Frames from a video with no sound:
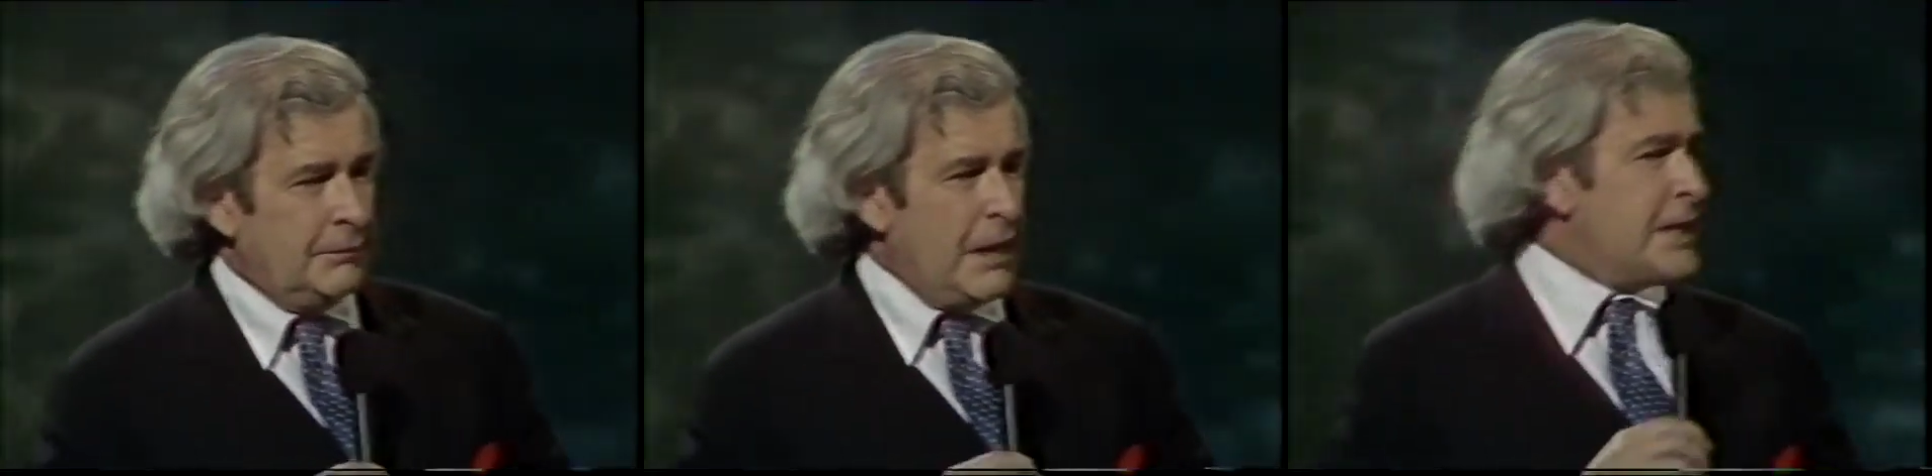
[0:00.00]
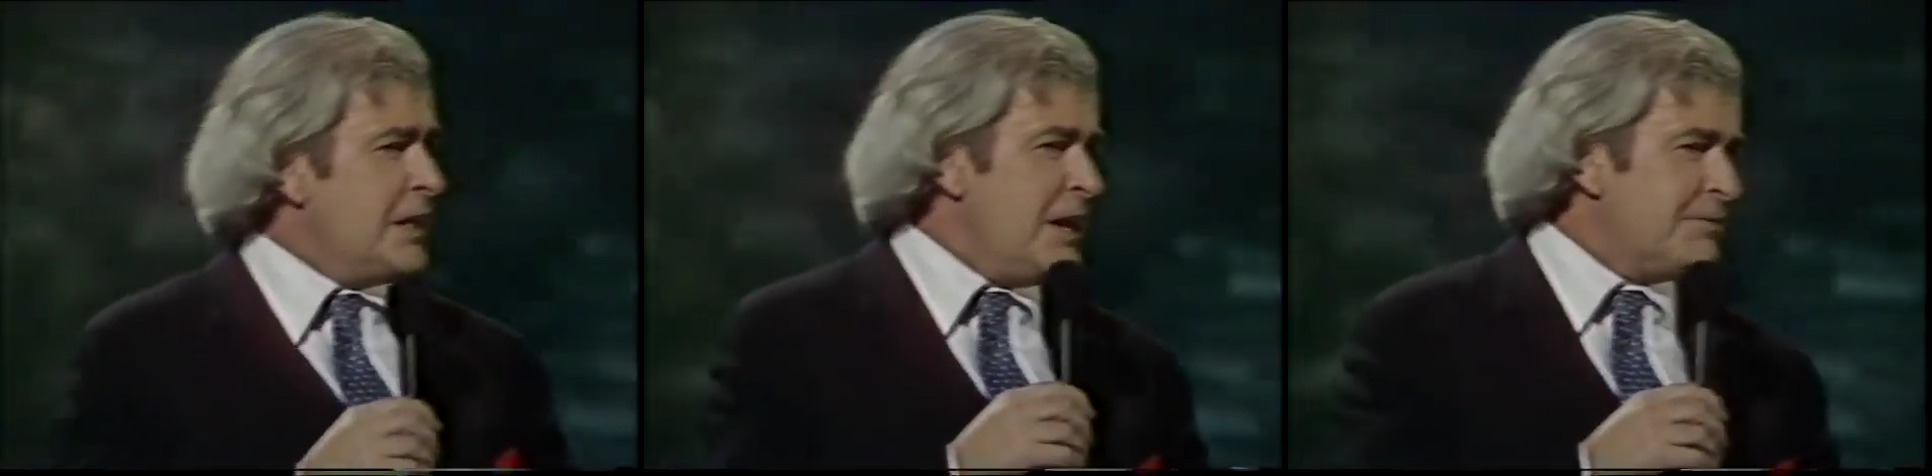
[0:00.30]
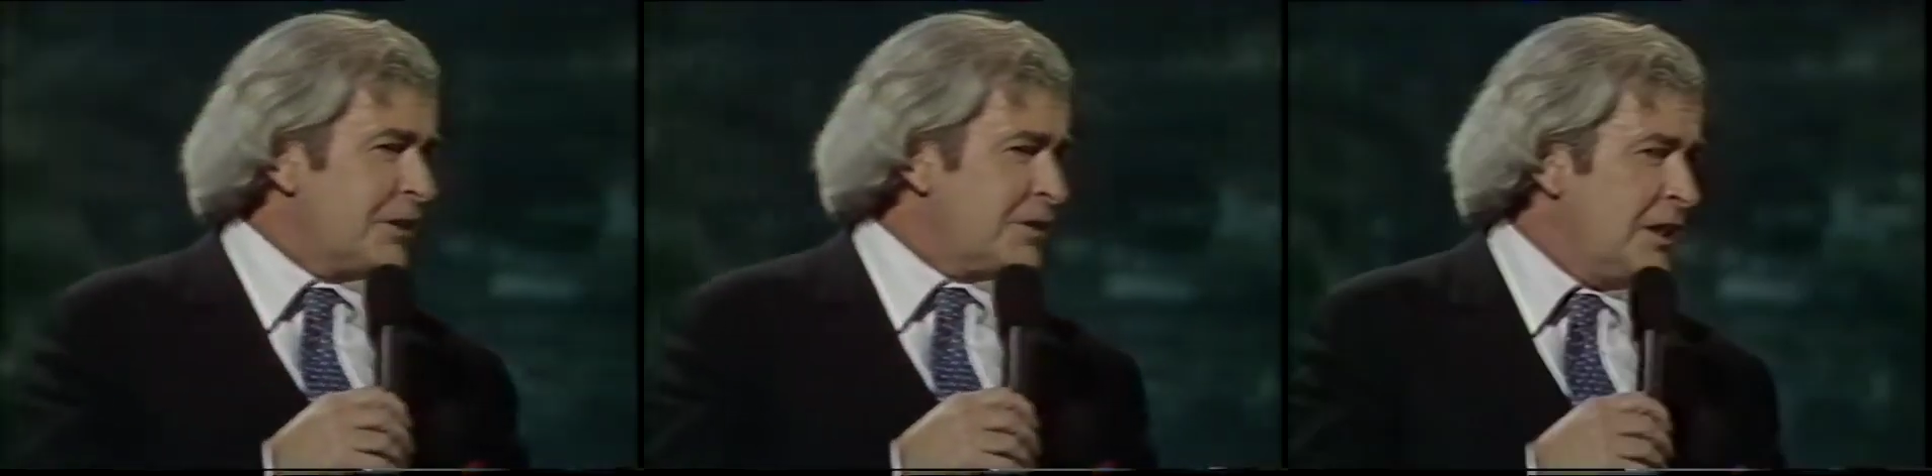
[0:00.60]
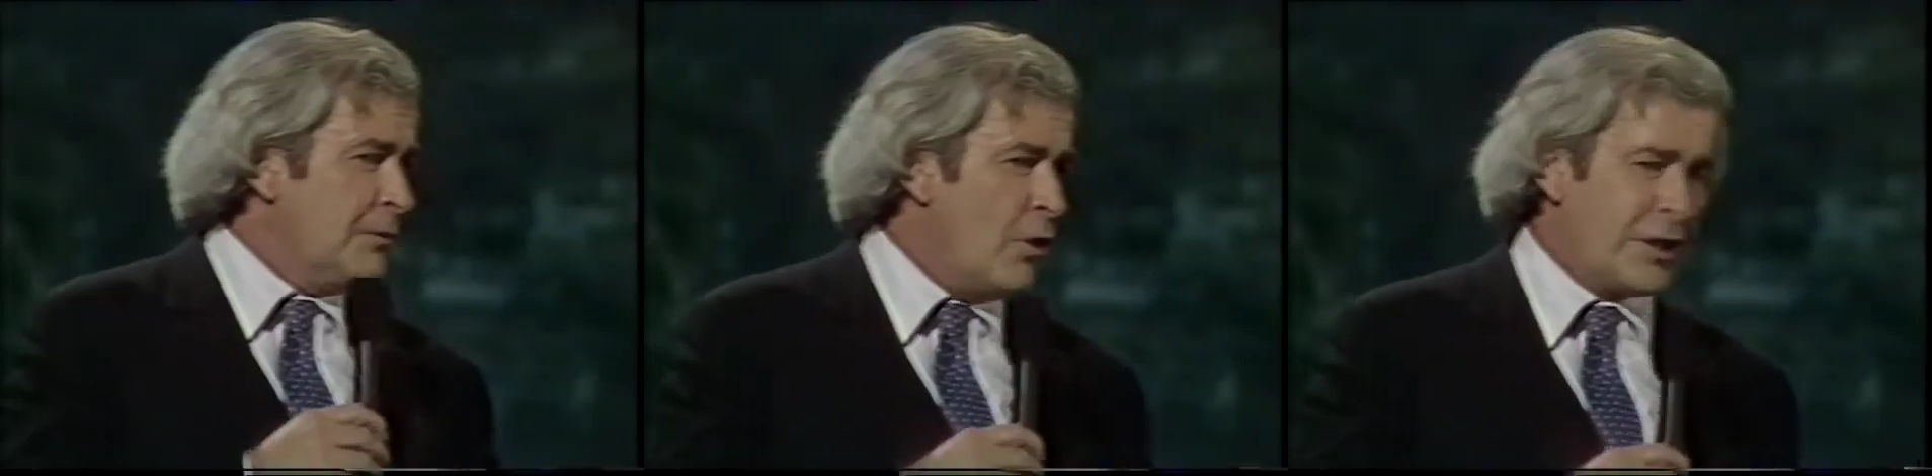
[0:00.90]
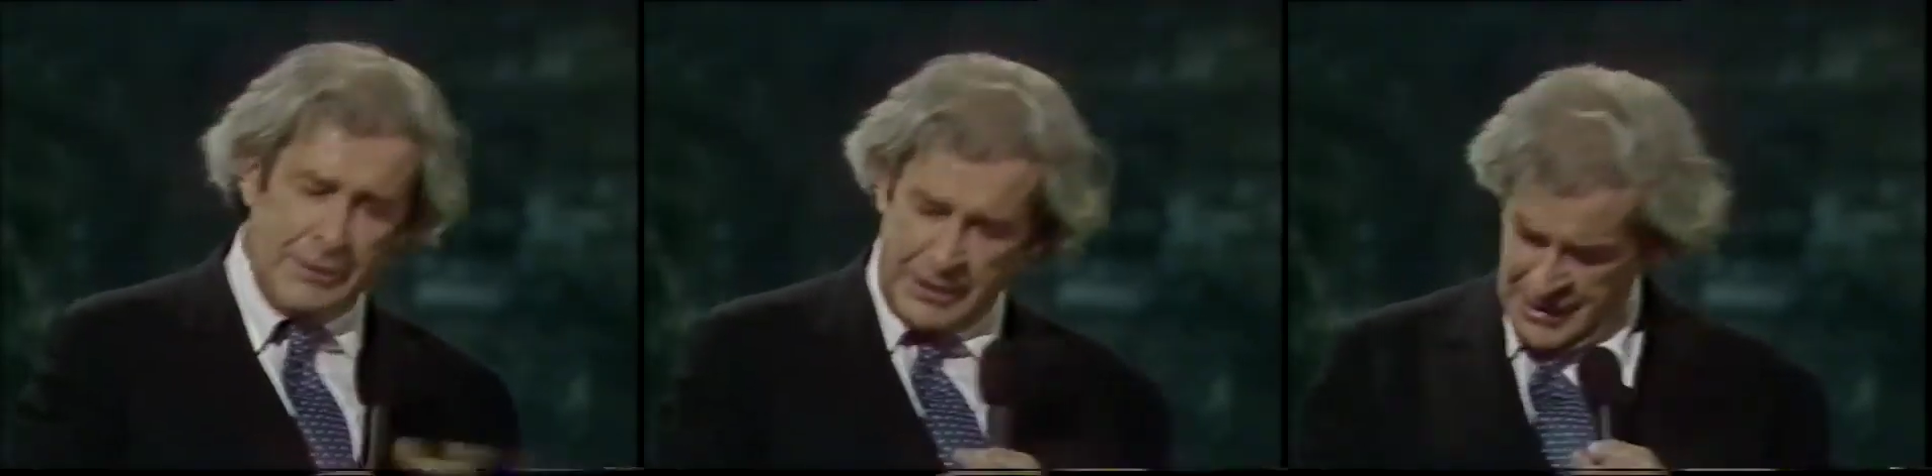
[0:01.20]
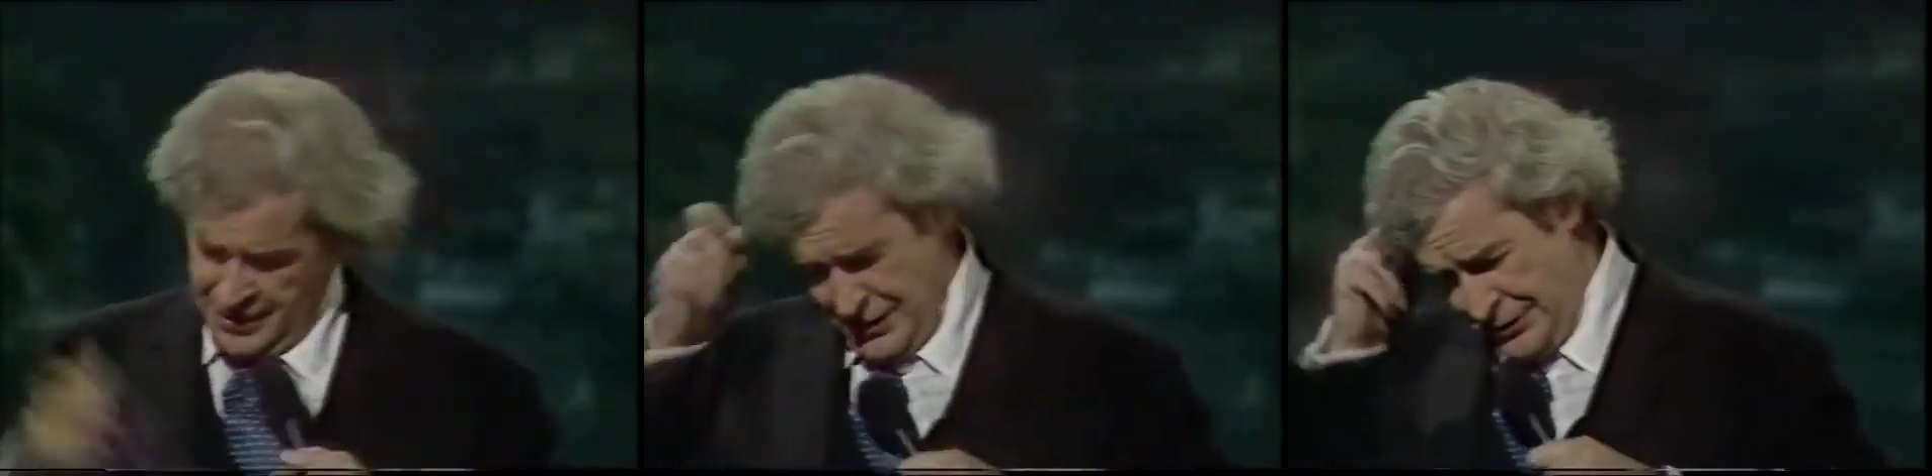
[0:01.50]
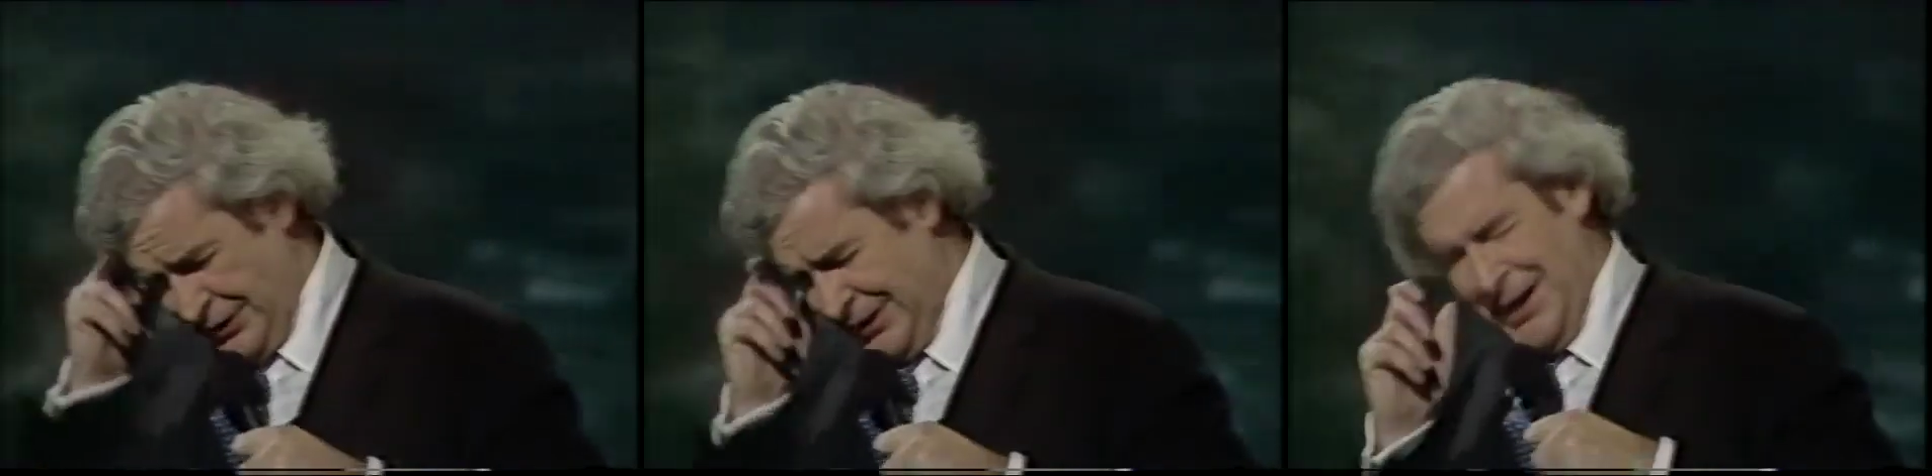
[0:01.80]
I'd love to see them walking around.
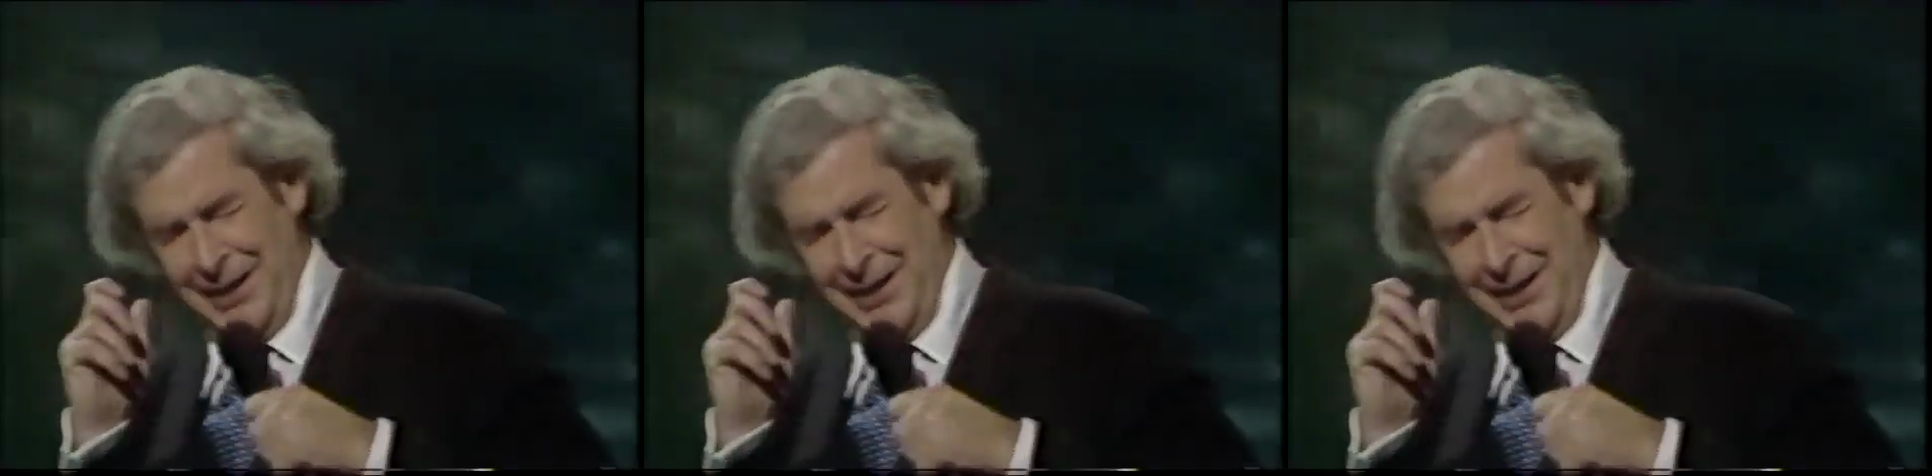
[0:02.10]
Yes, I'll